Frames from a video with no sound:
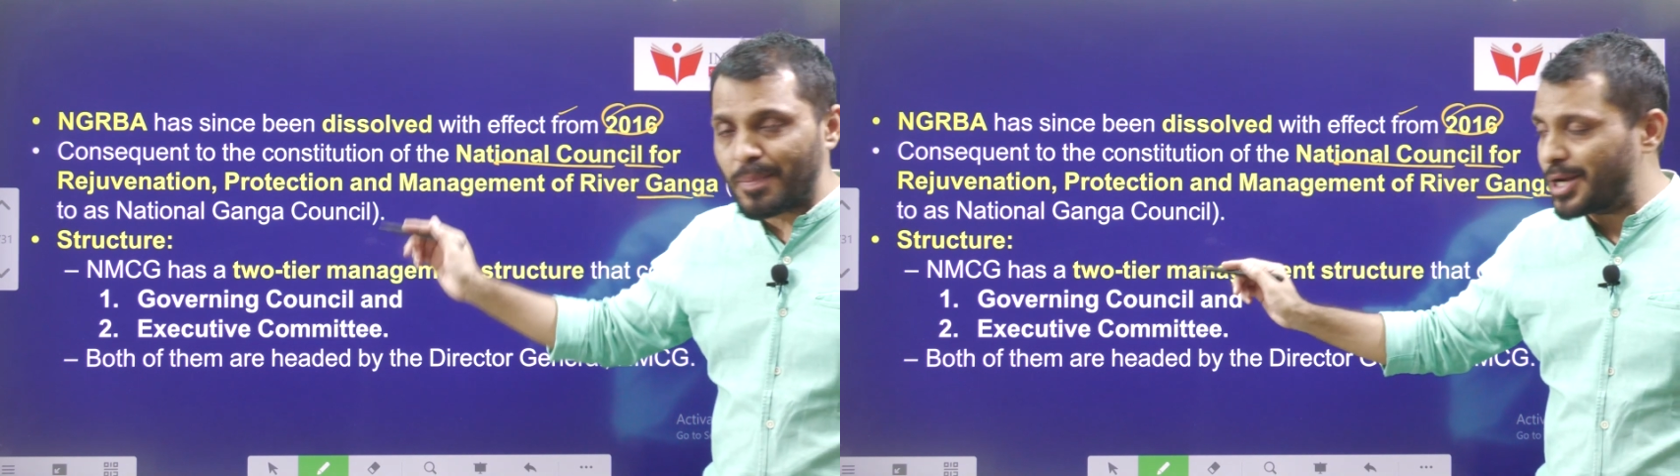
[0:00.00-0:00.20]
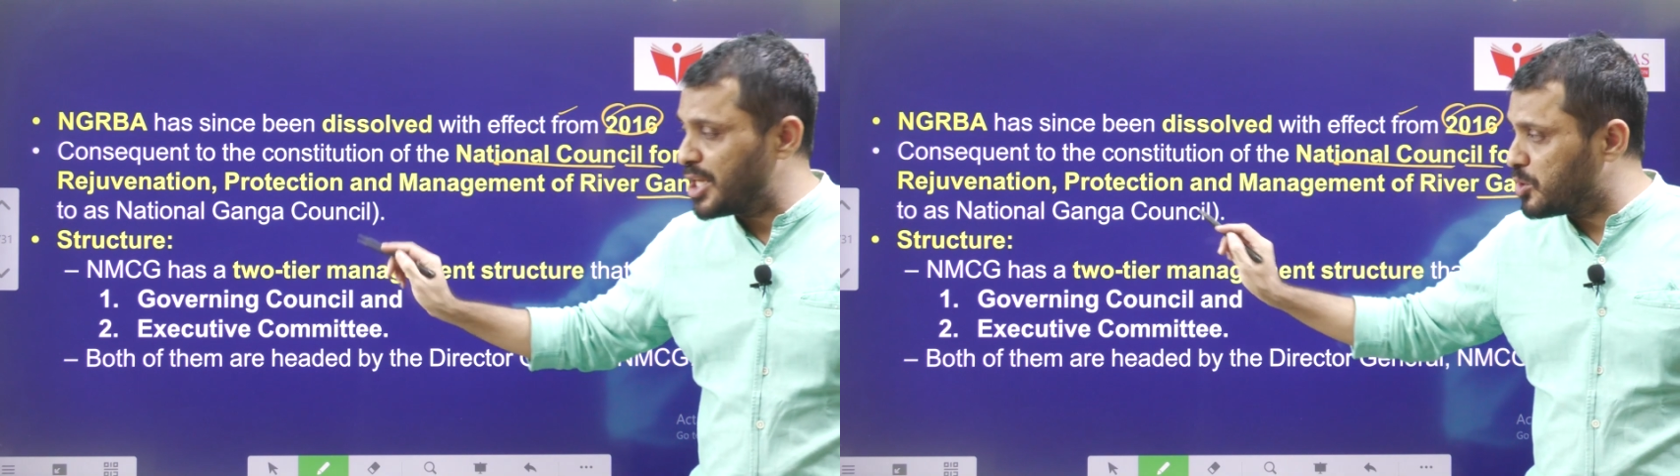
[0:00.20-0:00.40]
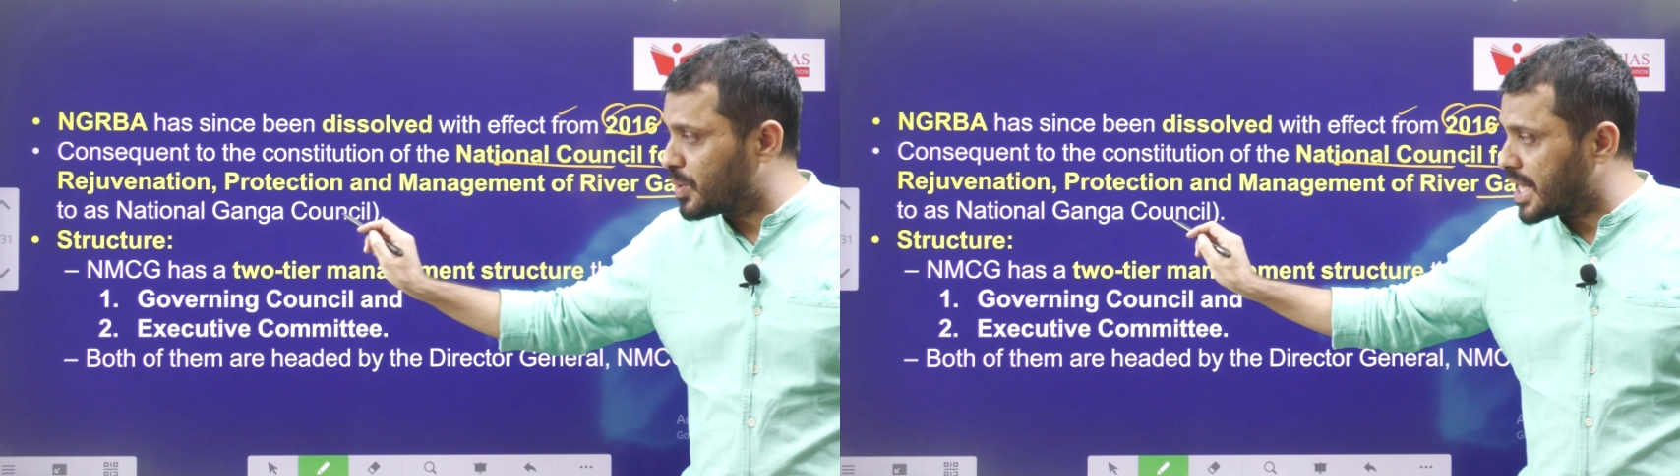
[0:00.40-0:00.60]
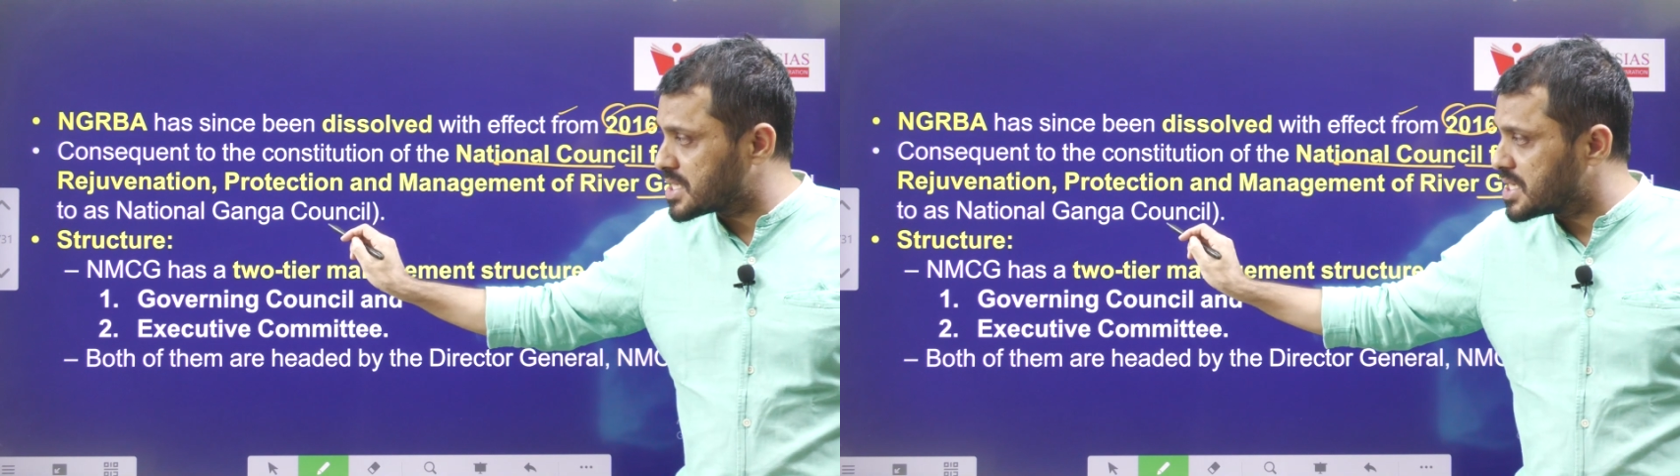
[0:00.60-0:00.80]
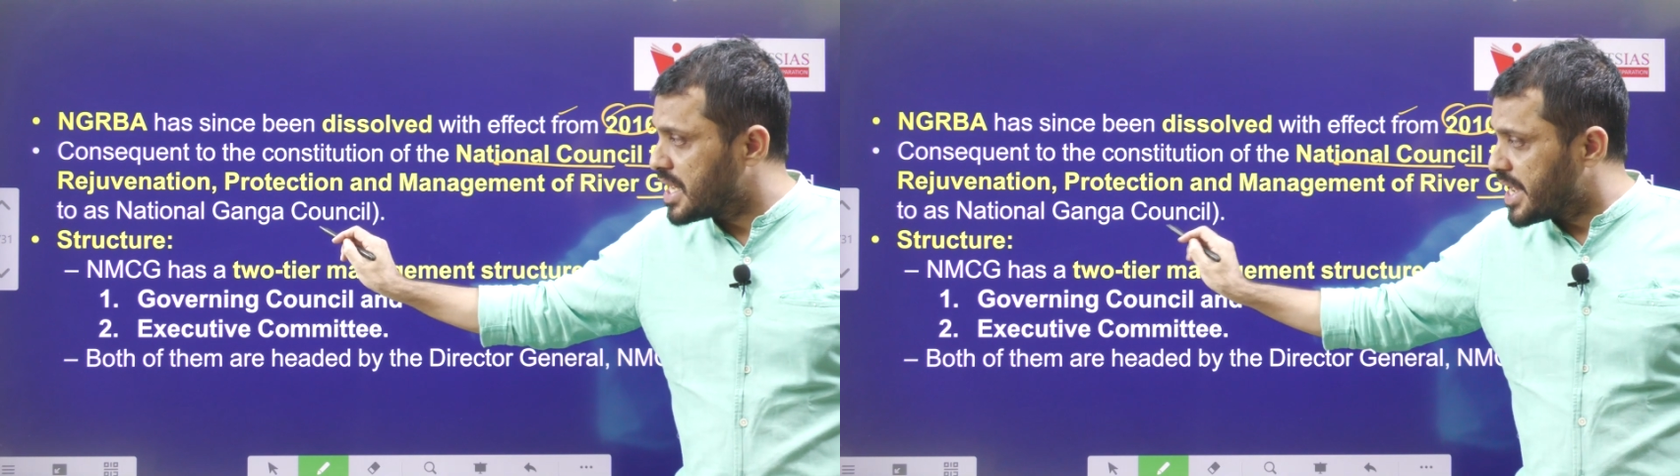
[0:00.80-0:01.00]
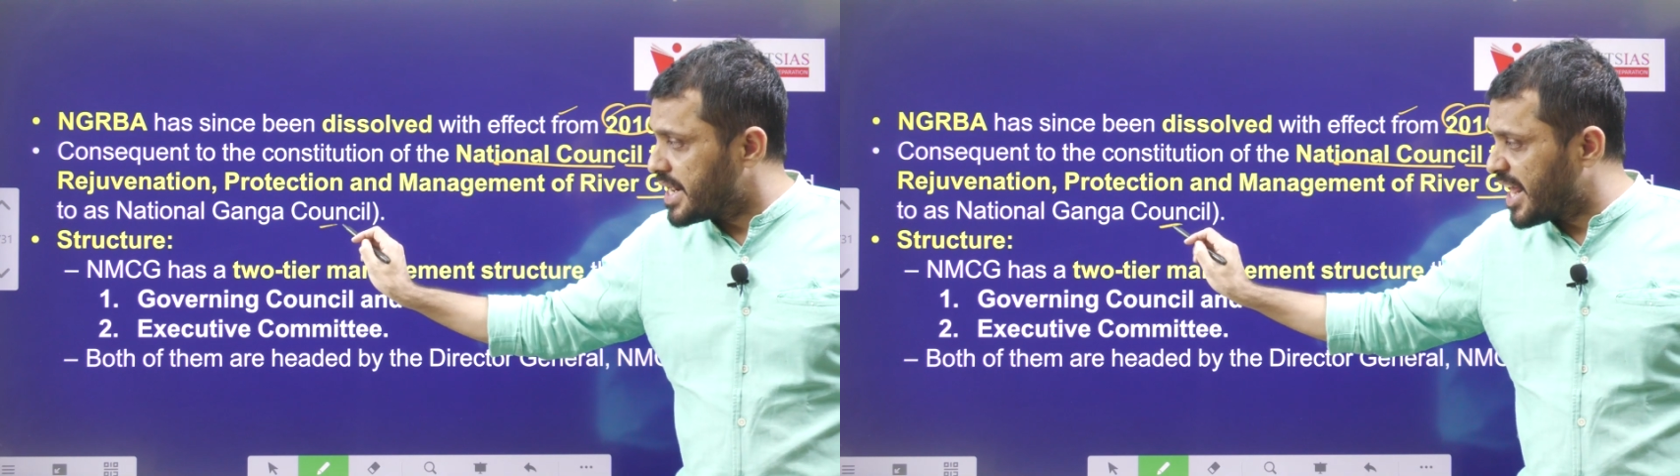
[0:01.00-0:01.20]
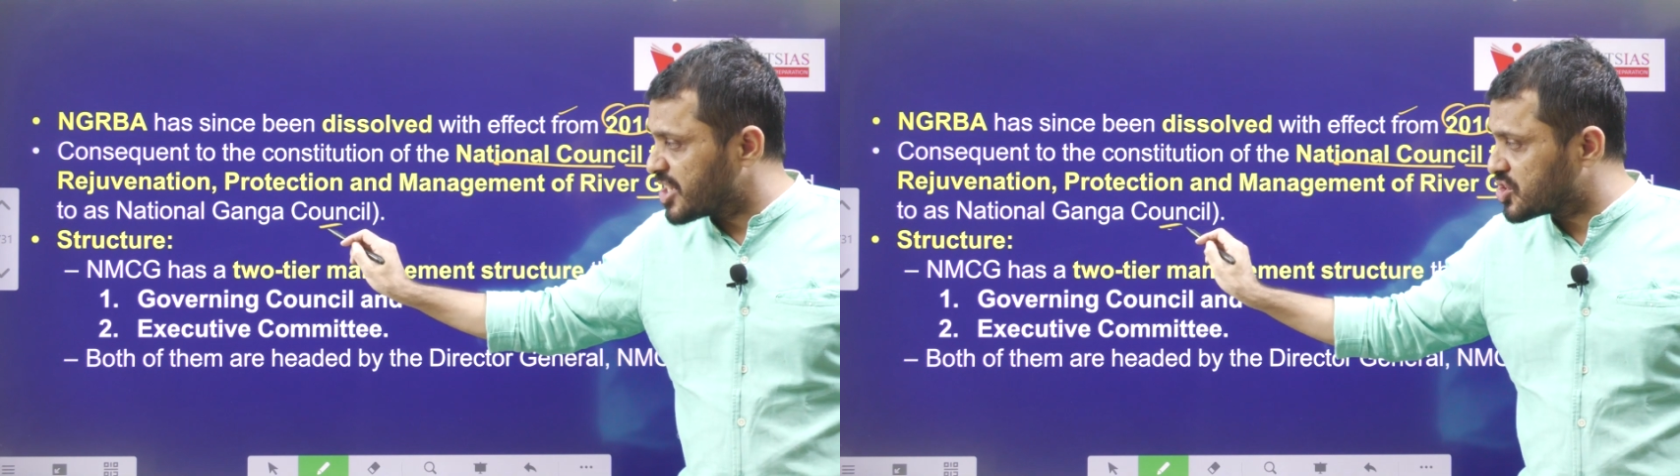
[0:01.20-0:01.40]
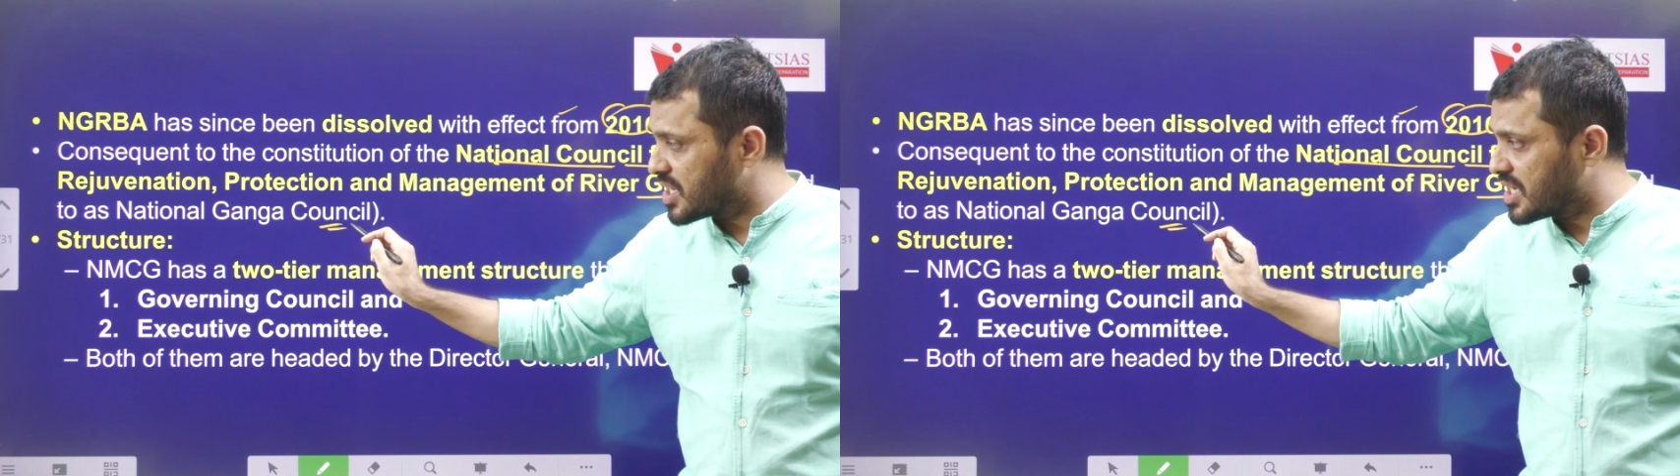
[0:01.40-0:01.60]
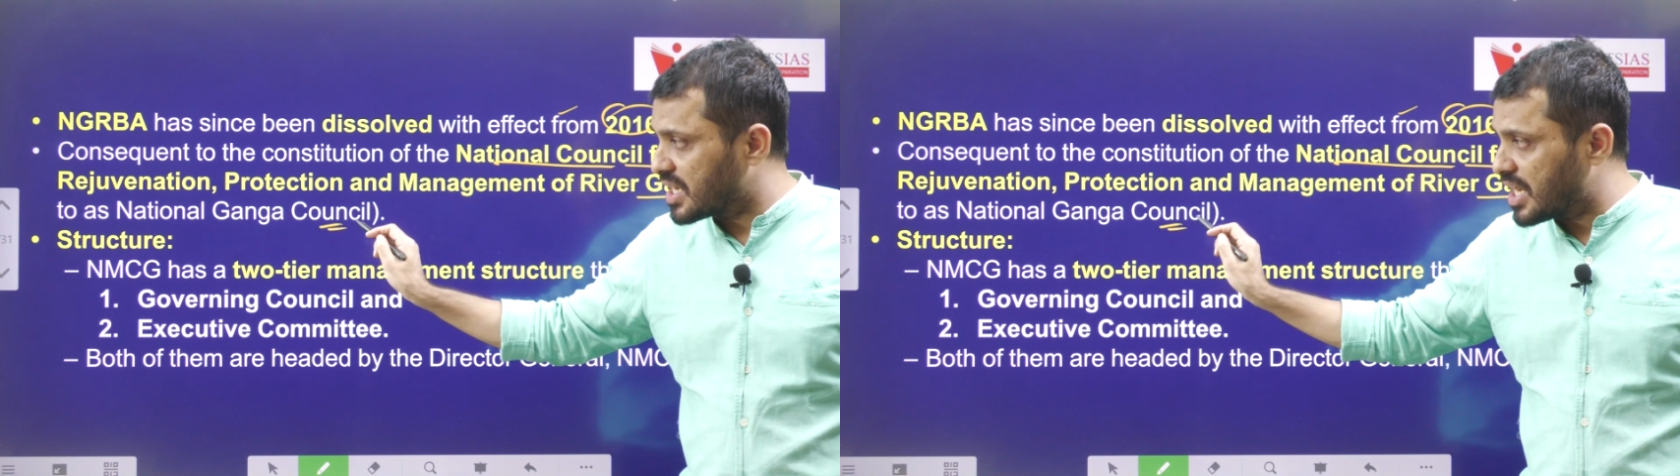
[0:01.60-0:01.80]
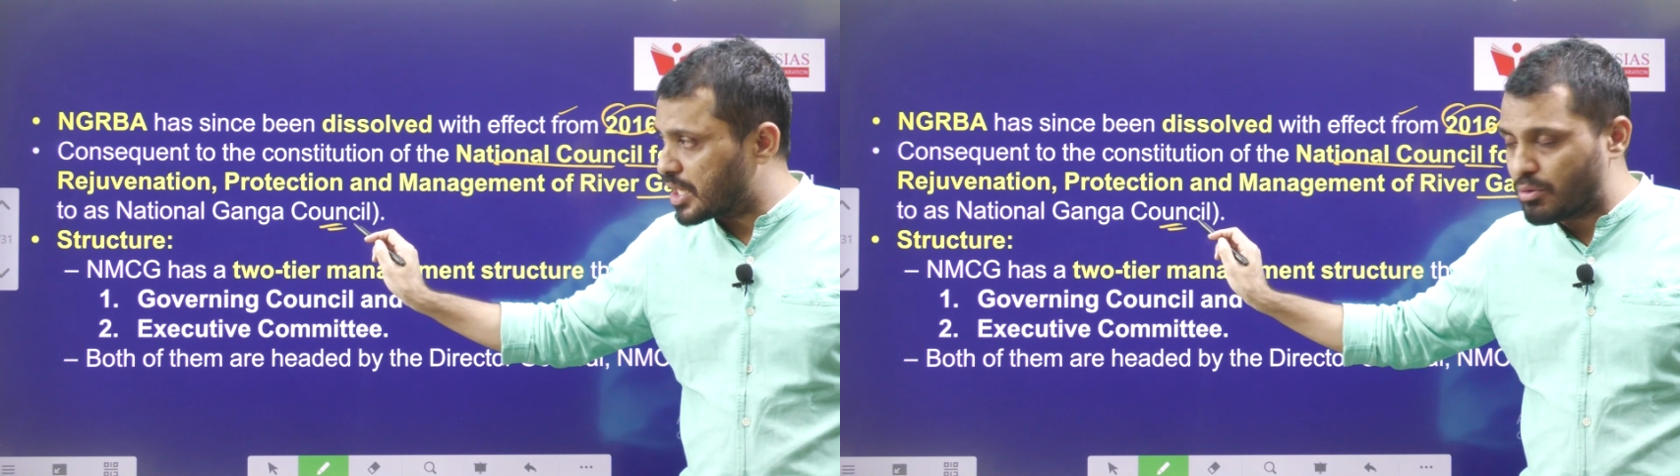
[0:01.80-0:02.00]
popularly known as National Ganga